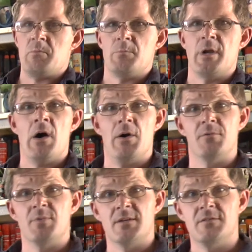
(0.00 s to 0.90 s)
No,
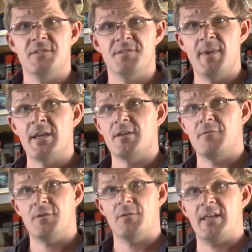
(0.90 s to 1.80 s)
because there's many
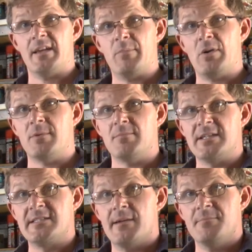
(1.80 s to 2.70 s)
of you that are probably
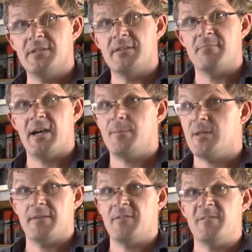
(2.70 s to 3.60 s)
tempted and
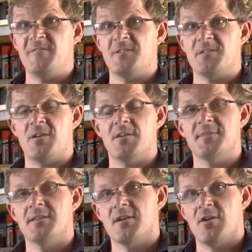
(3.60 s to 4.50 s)
maybe have even typed
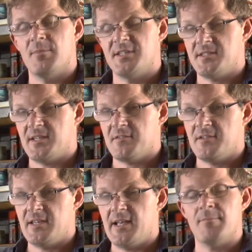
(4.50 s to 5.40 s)
in the comments
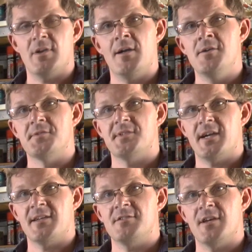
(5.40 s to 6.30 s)
section down below
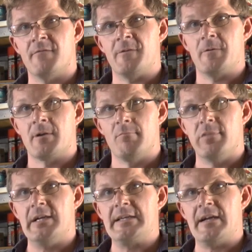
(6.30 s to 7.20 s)
saying, Geoff, you're a
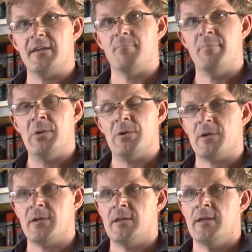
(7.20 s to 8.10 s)
complete nut at
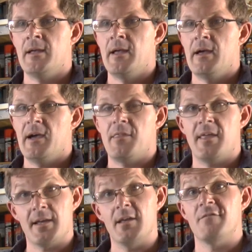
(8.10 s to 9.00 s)
Burke. And
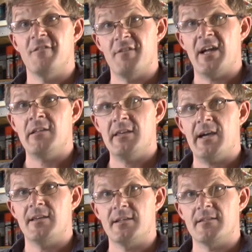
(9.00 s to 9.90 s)
thank you for
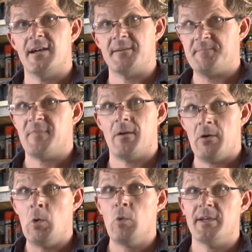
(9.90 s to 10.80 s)
validating that. I
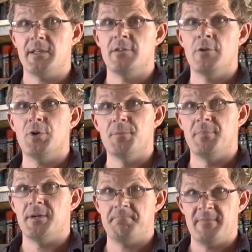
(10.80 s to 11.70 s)
already knew it,
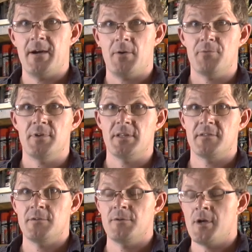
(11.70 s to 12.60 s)
but now I really
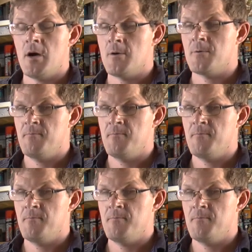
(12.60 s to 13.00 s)
do know.